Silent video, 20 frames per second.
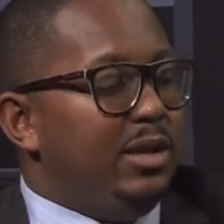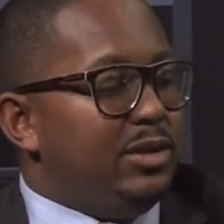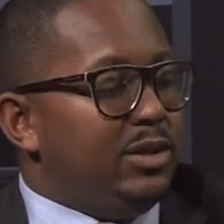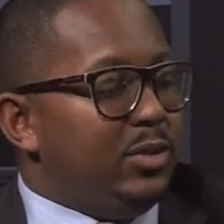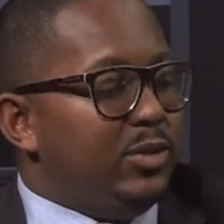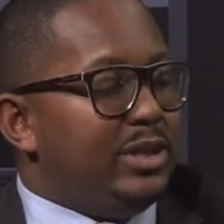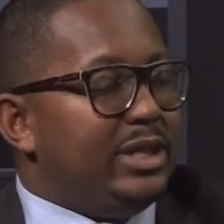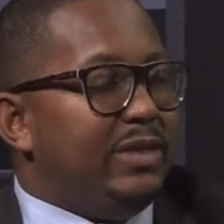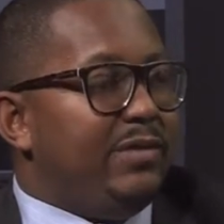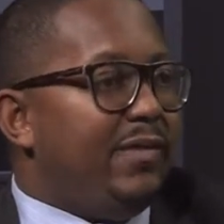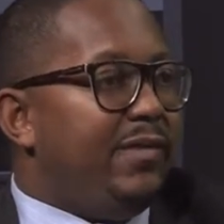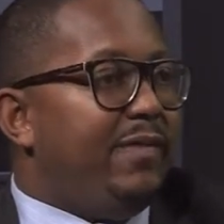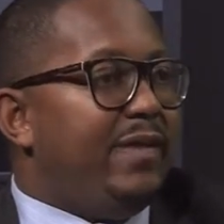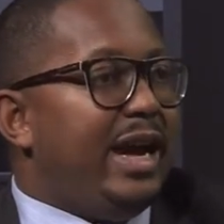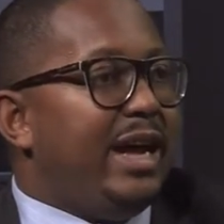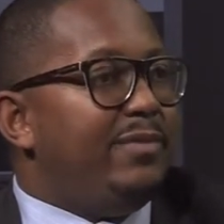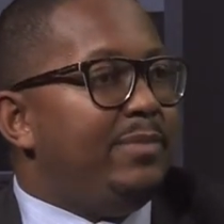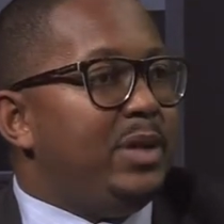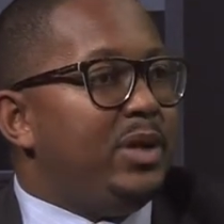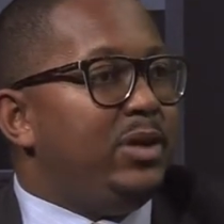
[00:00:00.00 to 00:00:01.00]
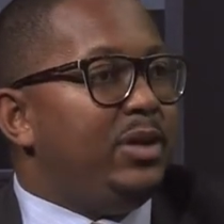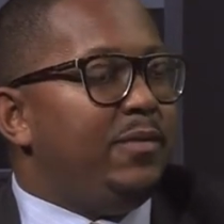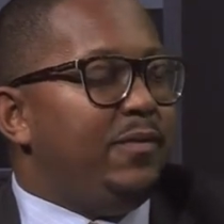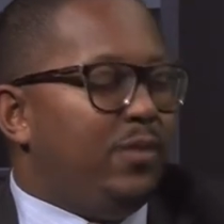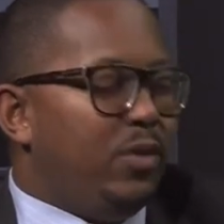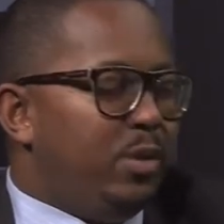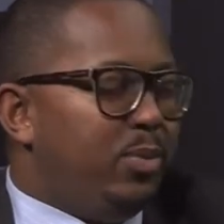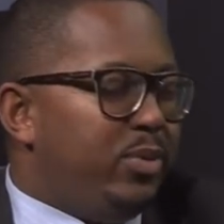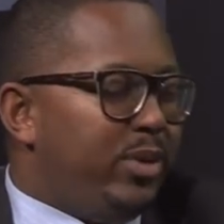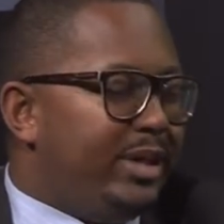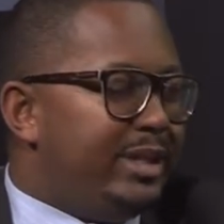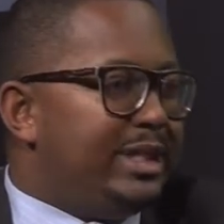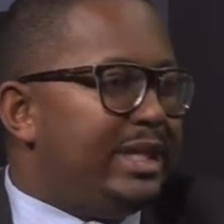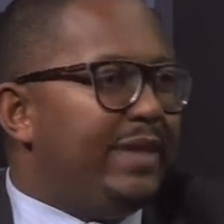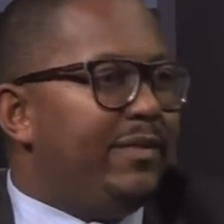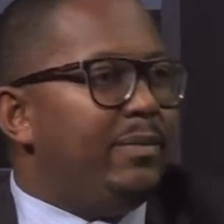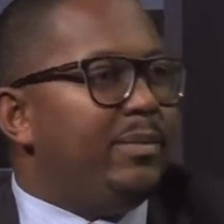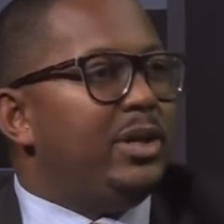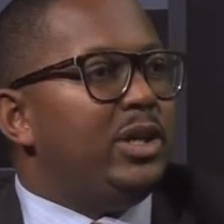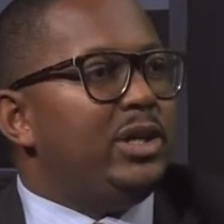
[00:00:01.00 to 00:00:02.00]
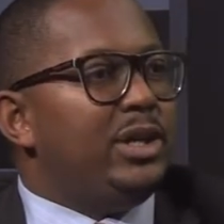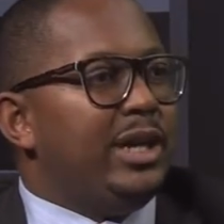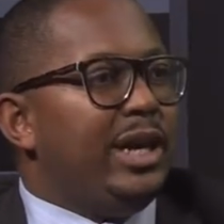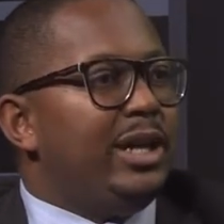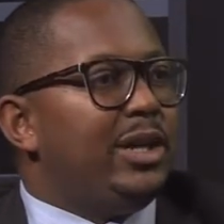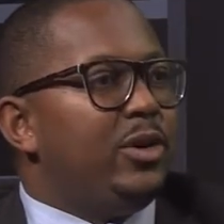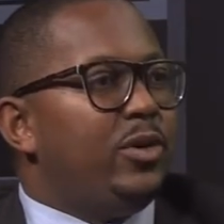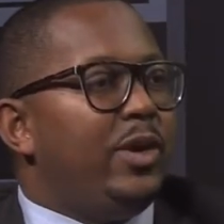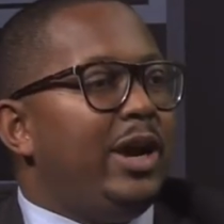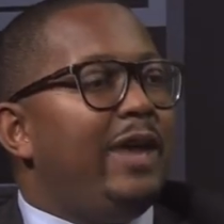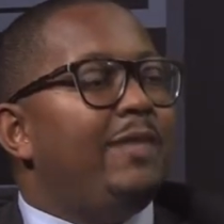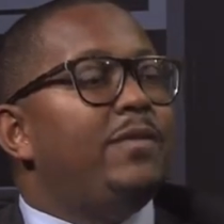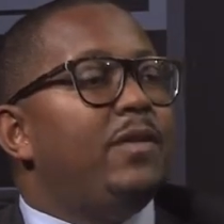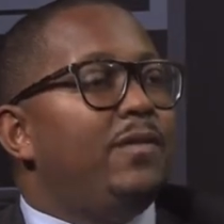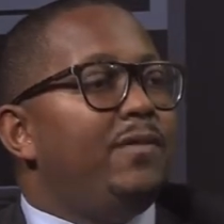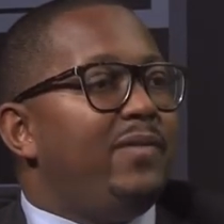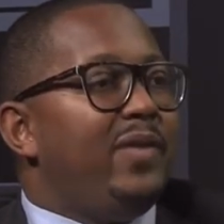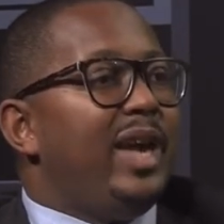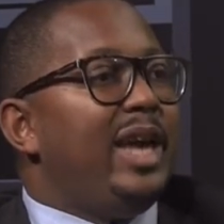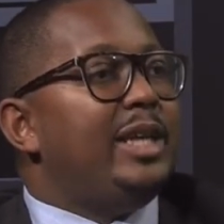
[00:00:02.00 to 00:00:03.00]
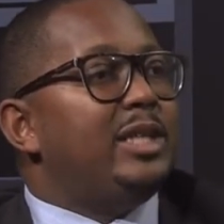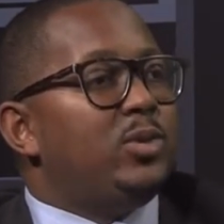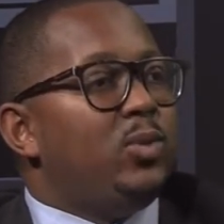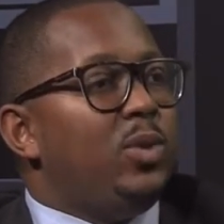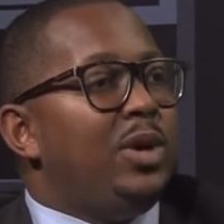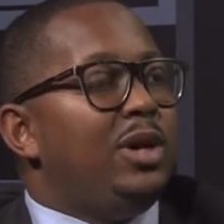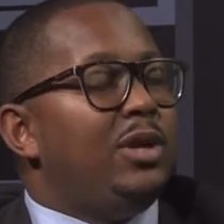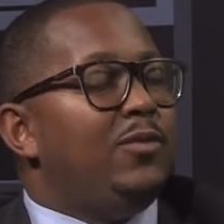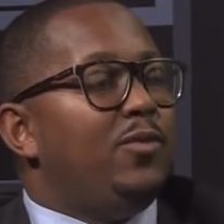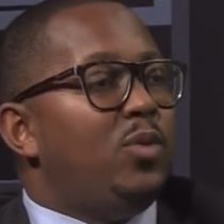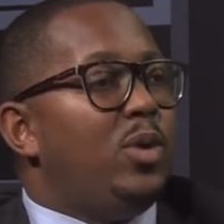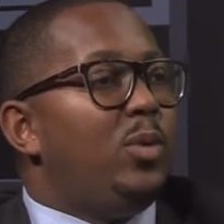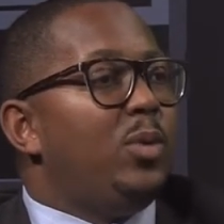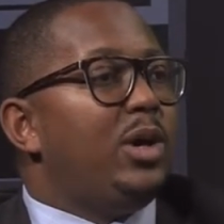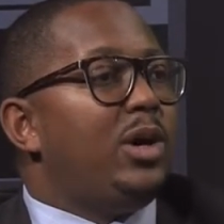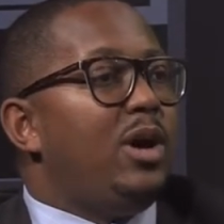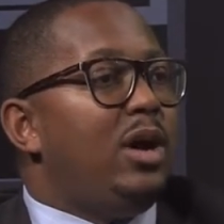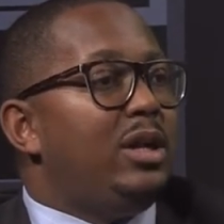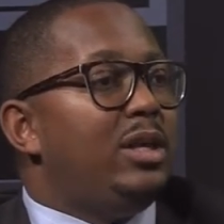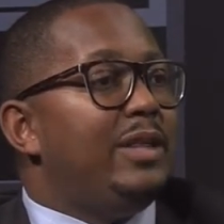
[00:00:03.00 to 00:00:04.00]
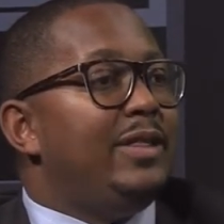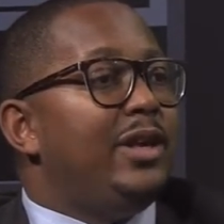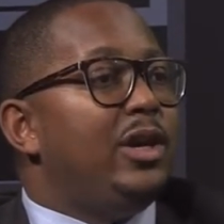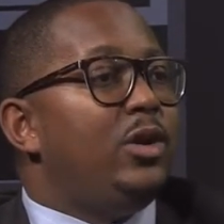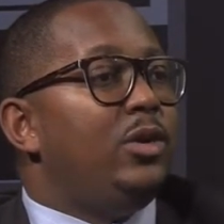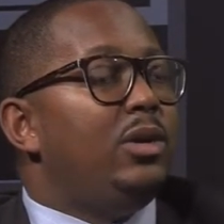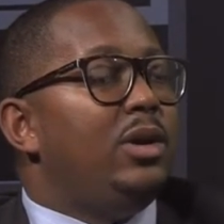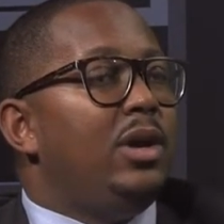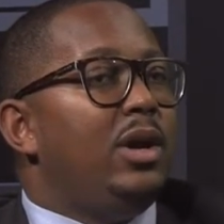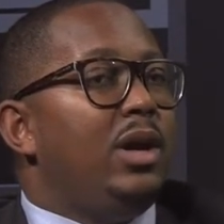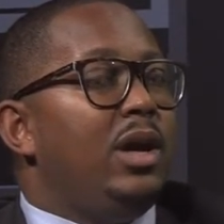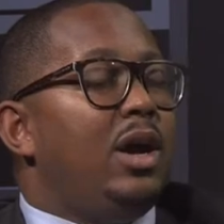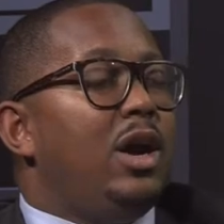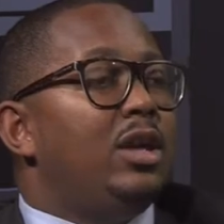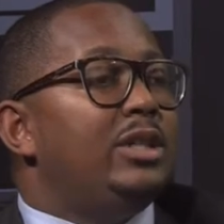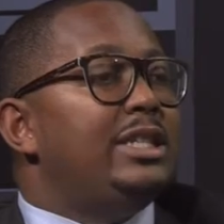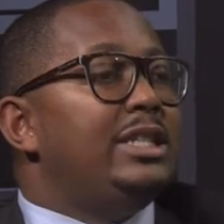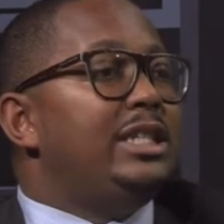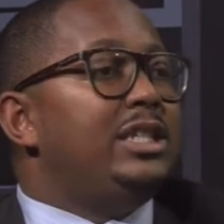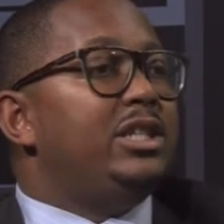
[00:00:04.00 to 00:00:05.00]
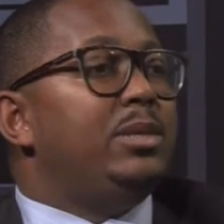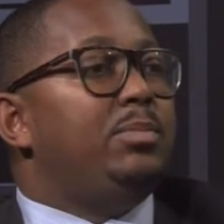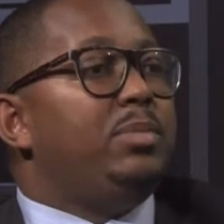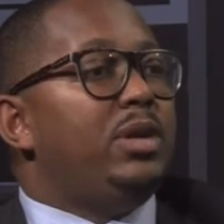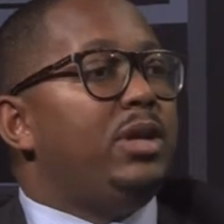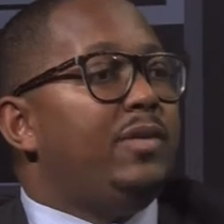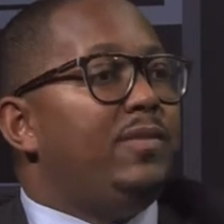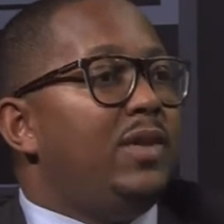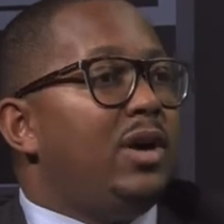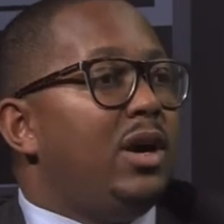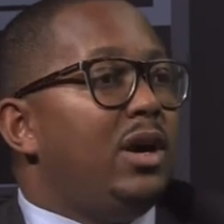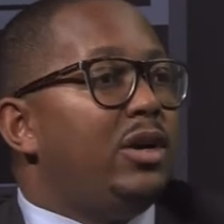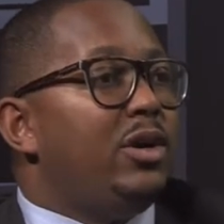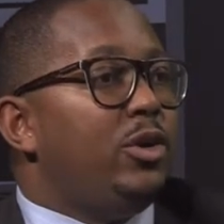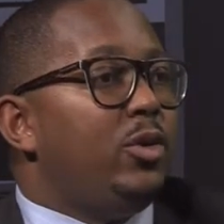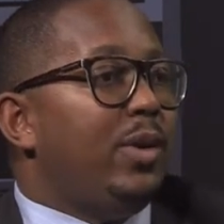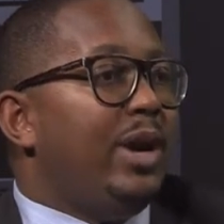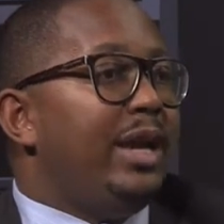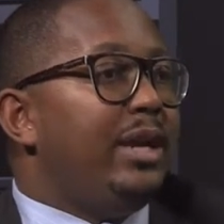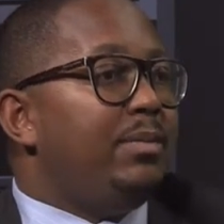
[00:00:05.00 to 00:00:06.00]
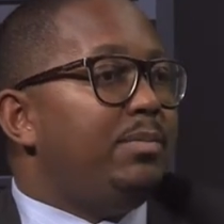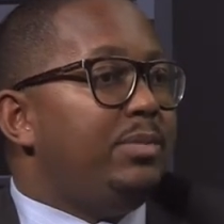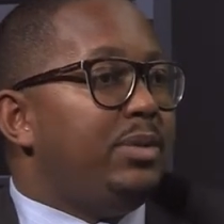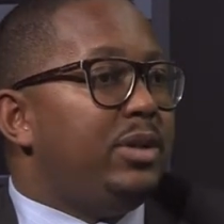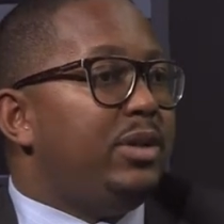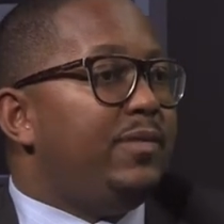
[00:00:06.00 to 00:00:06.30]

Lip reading: to receive a $4.7 million grant for phase one of what we're calling the Artesia Boulevard Great